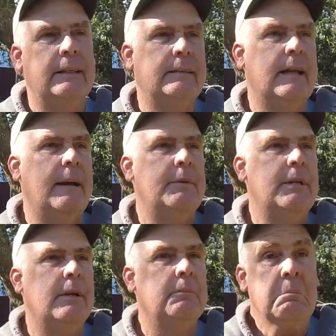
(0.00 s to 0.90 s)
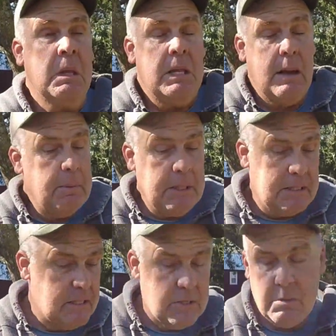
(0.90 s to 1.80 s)
this time of year. Not
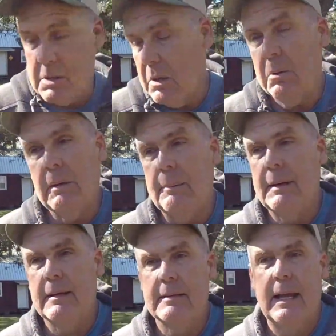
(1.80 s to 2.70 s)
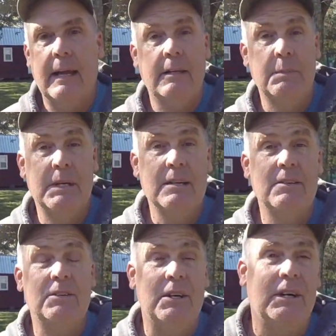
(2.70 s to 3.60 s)
because it's too cold, not because of that. It's because
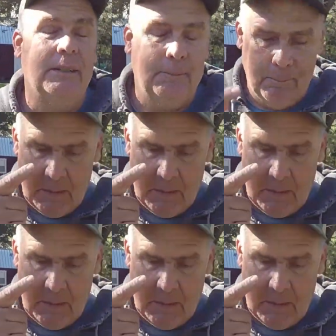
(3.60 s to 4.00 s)
they're done.